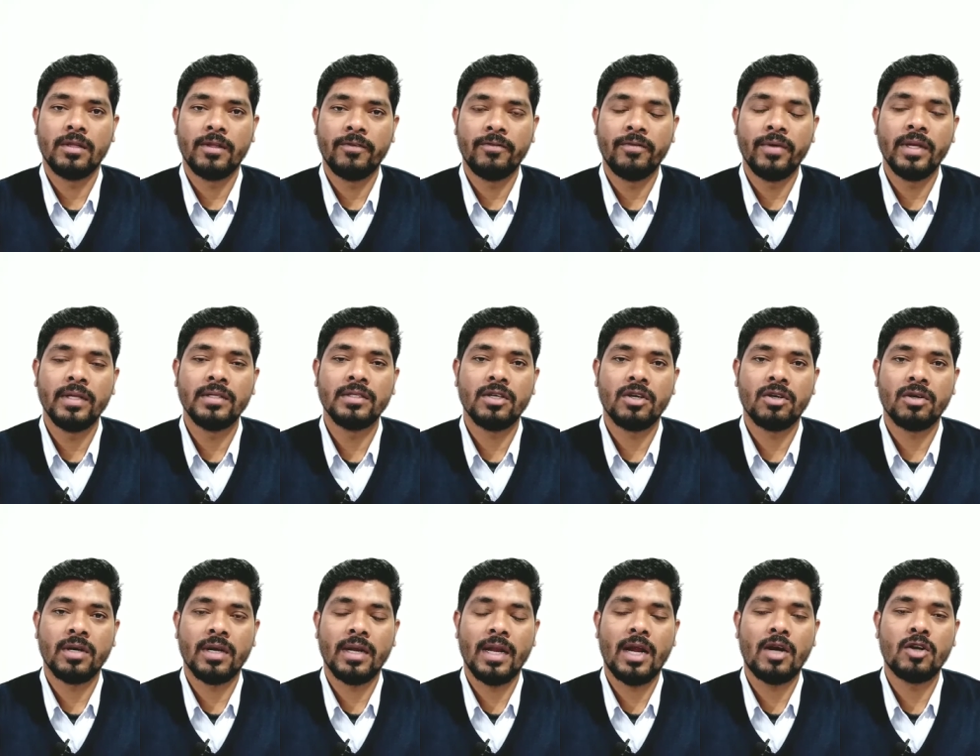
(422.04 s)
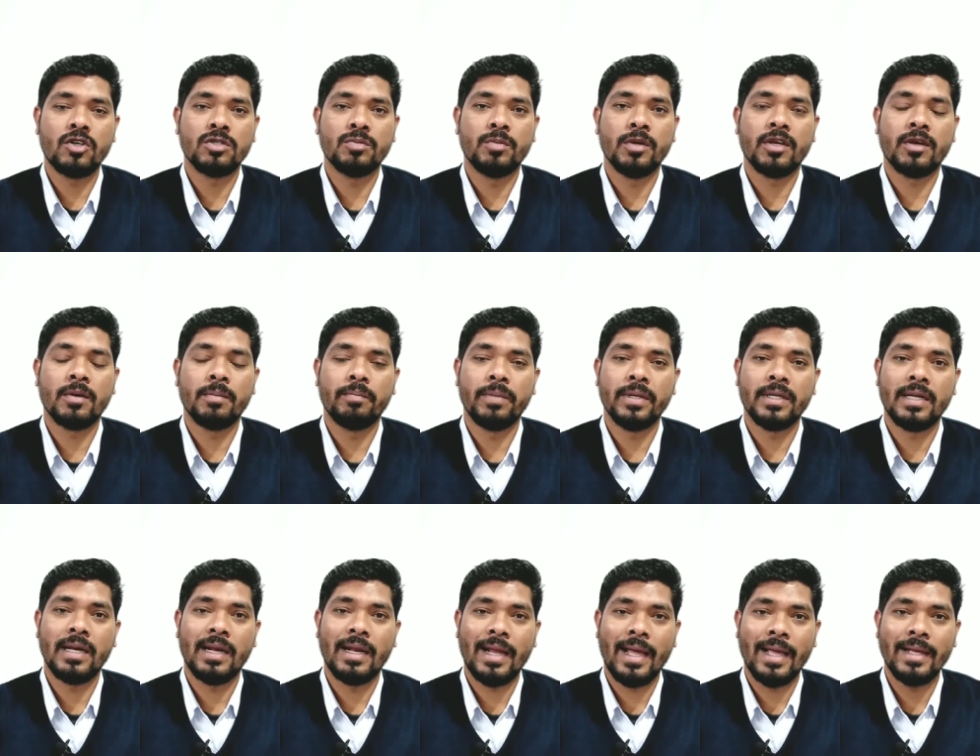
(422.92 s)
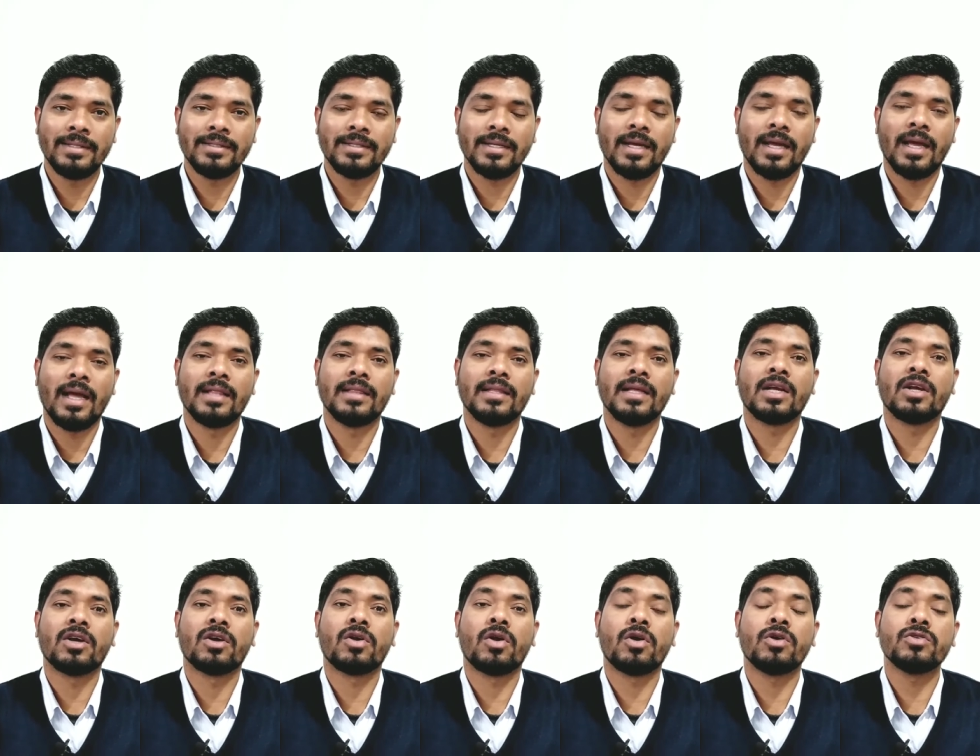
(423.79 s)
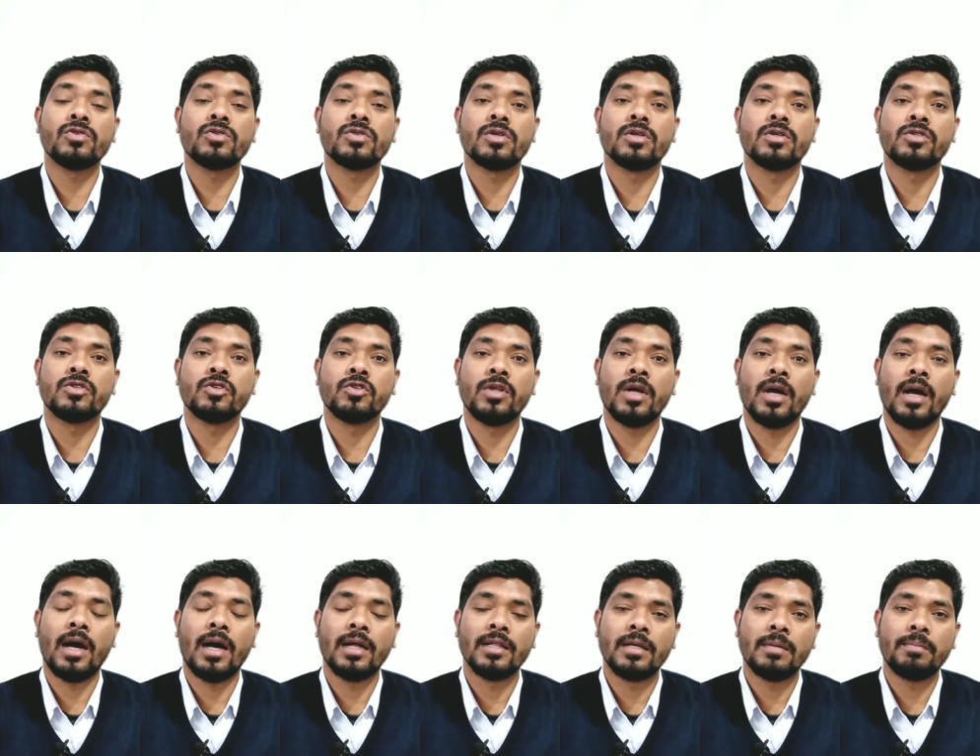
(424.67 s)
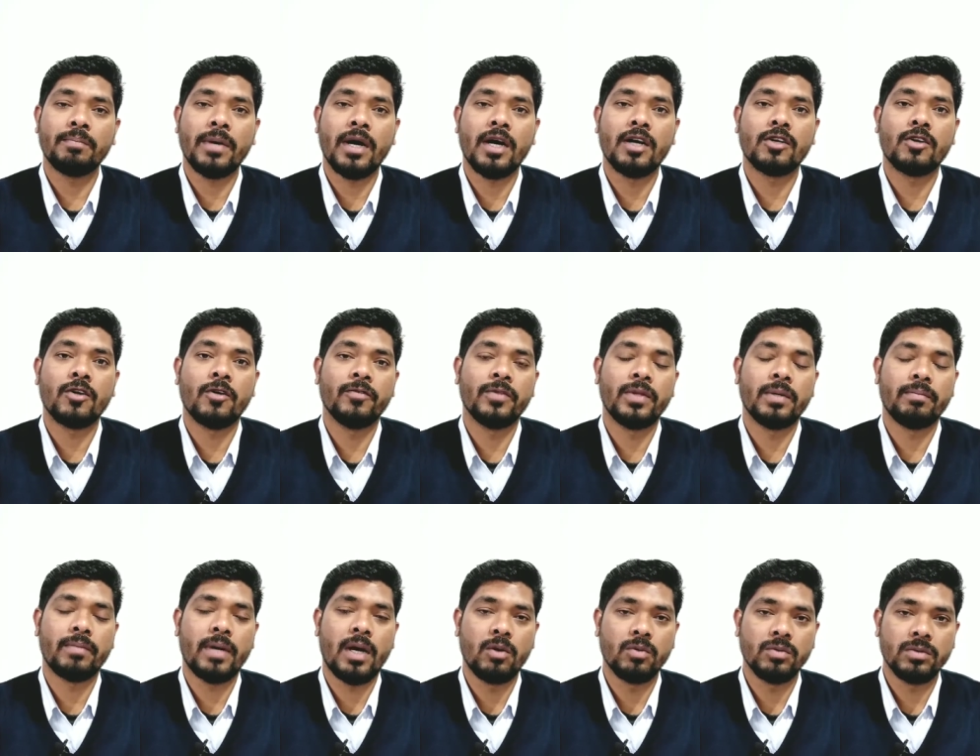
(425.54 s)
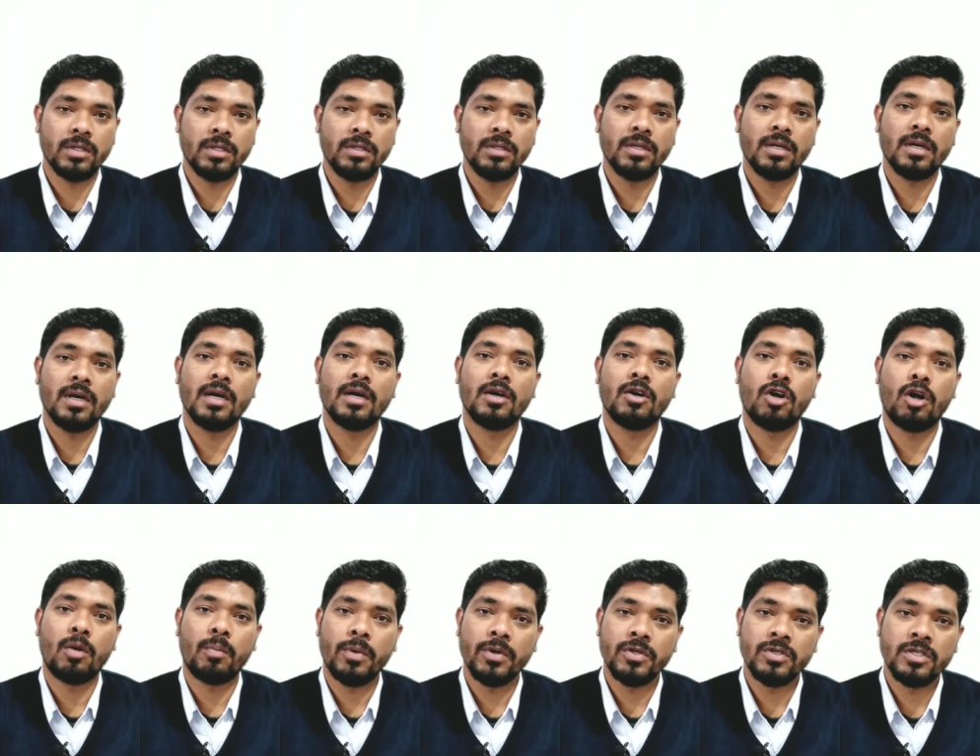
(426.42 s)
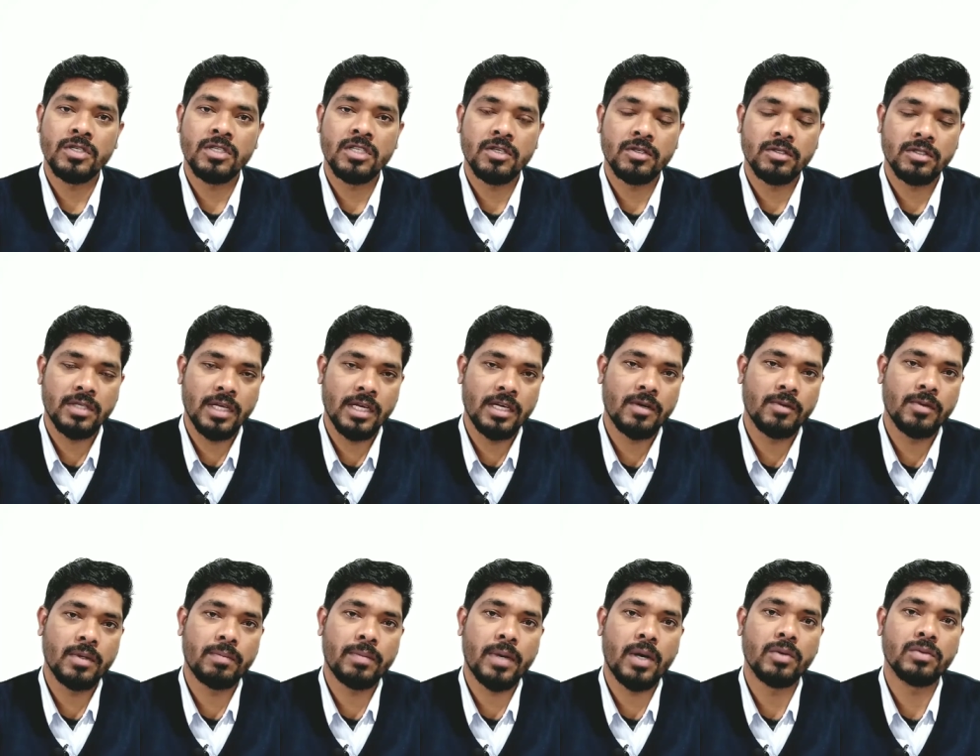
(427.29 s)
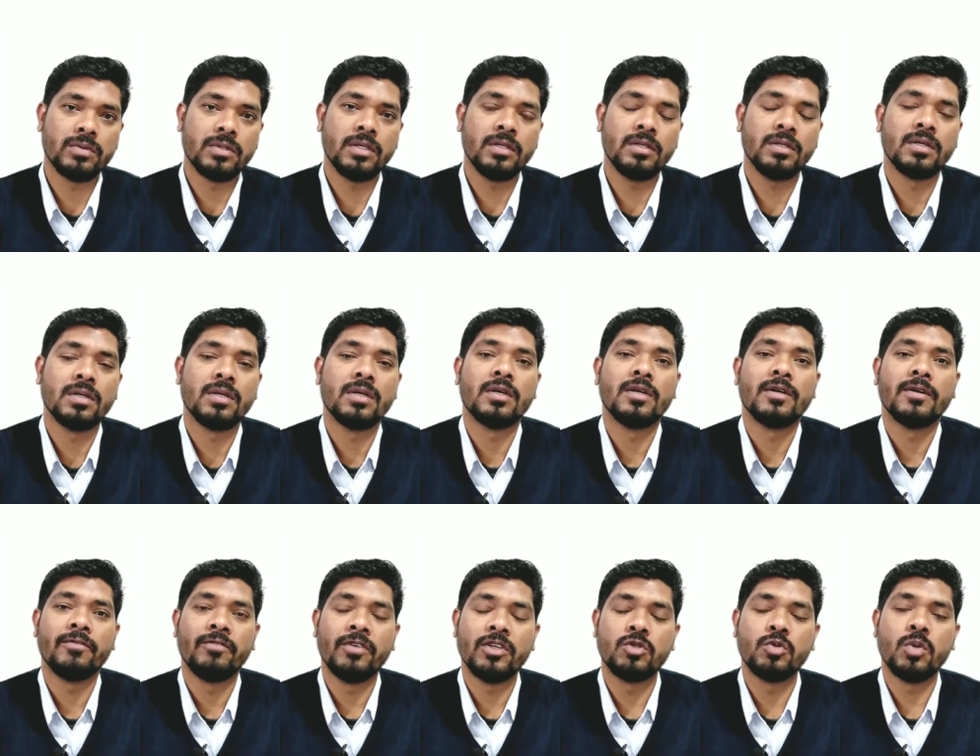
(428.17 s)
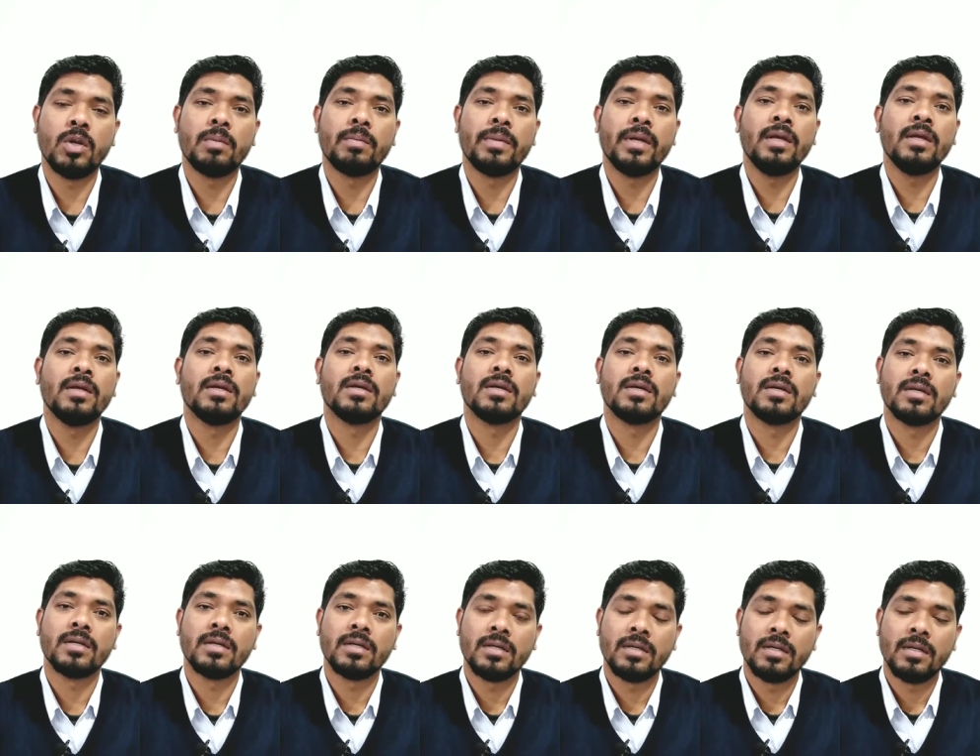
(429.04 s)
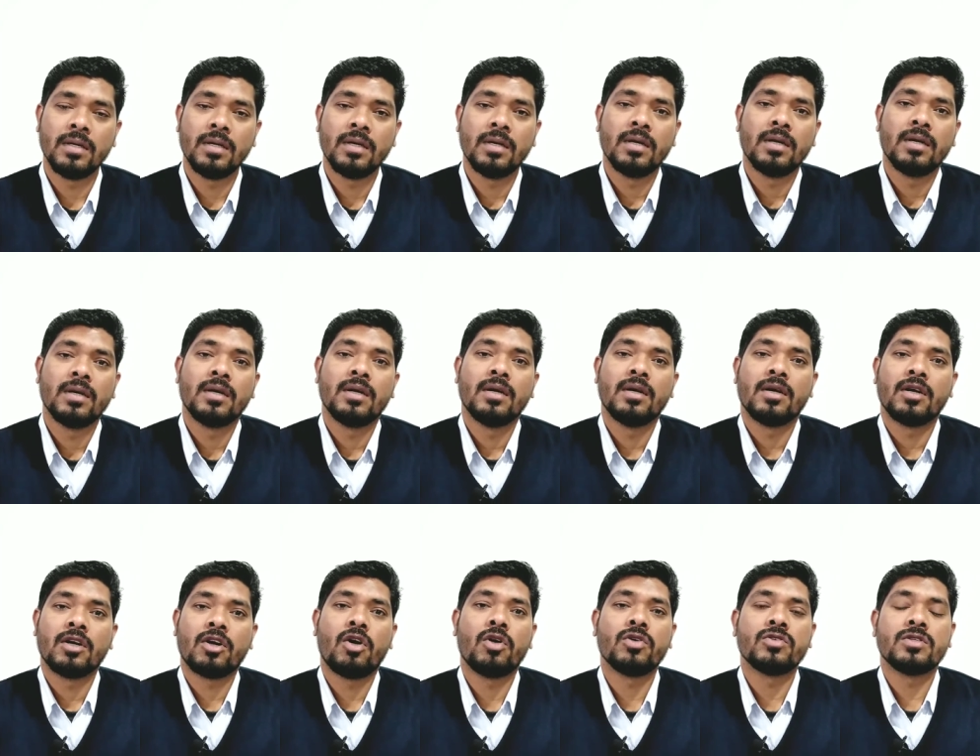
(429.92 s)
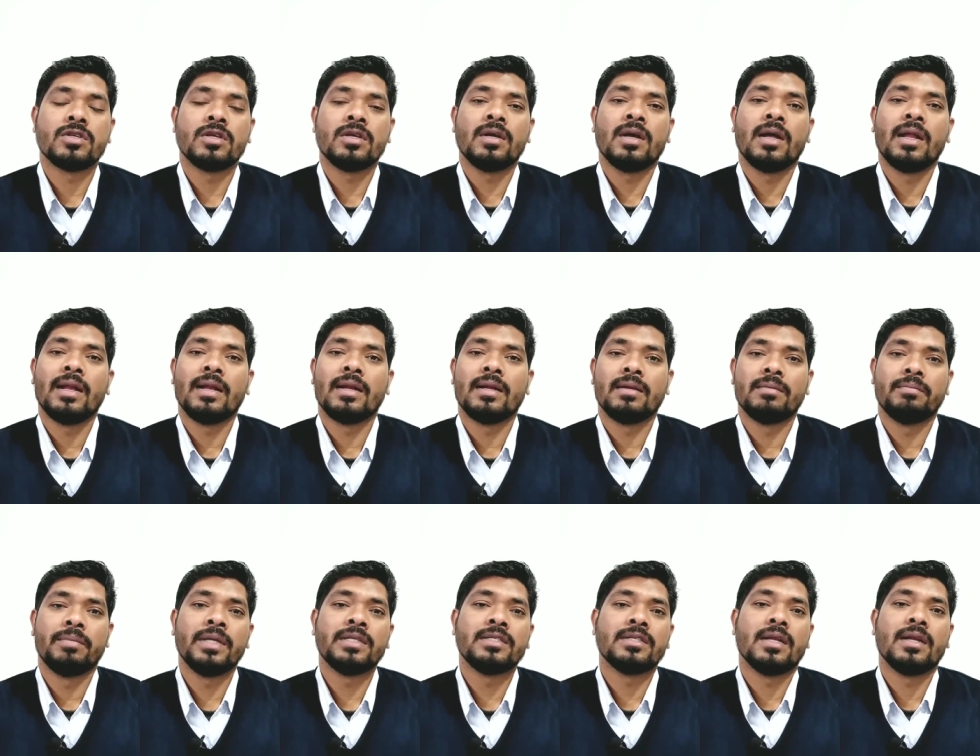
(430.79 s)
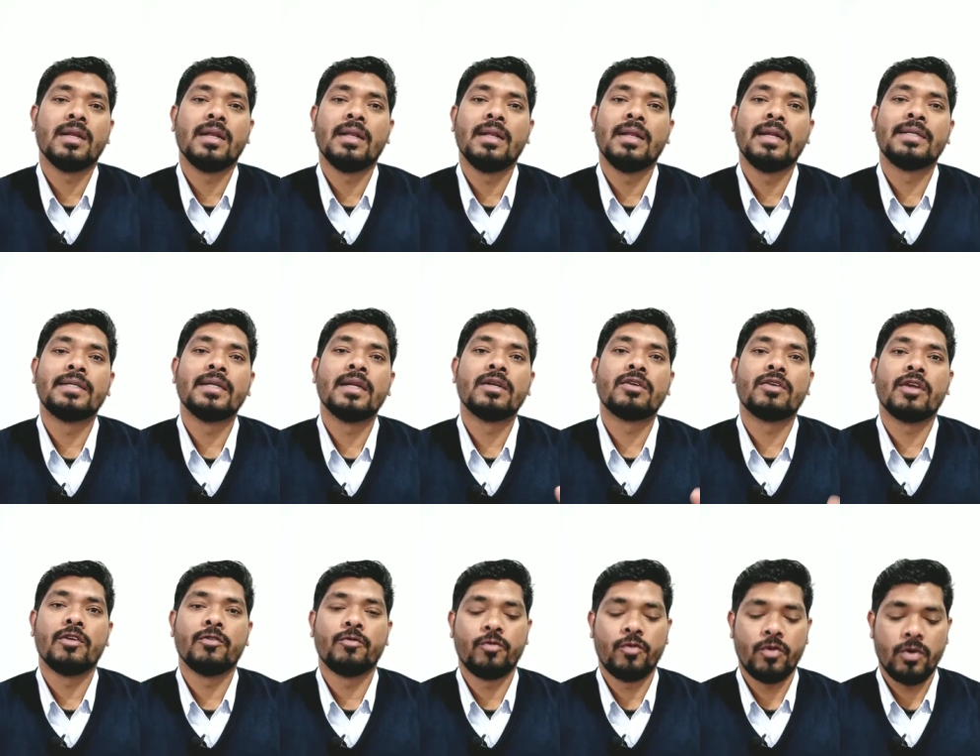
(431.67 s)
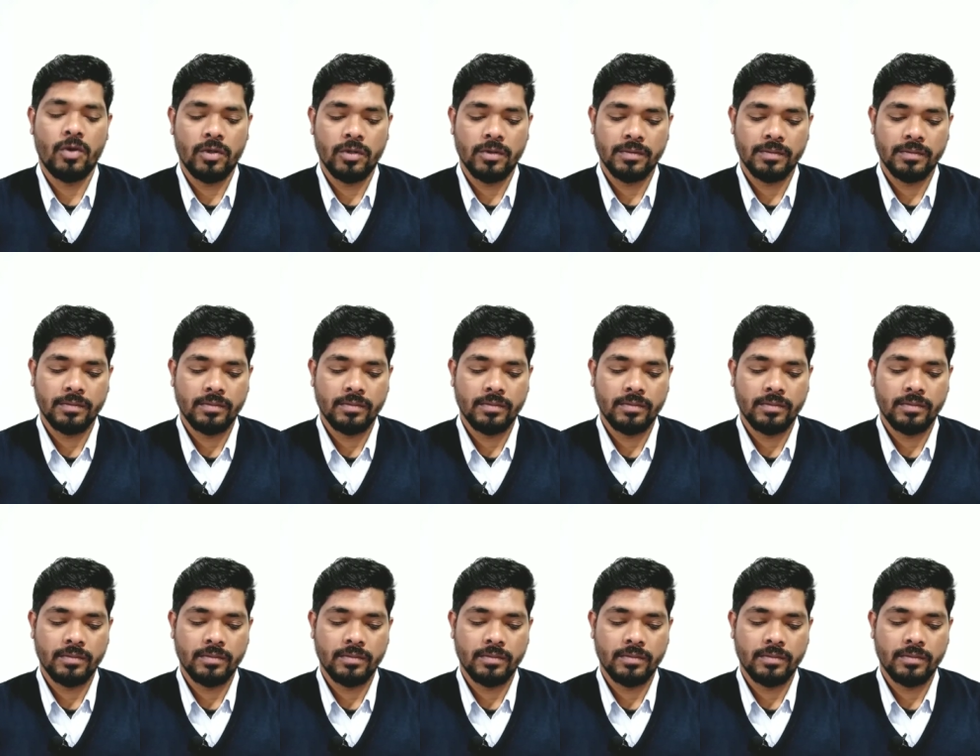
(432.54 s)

the wind or clouds become bit light and they cross to the other part of the mountain, opposite side of the mountain, which will be causing bit little rainfall.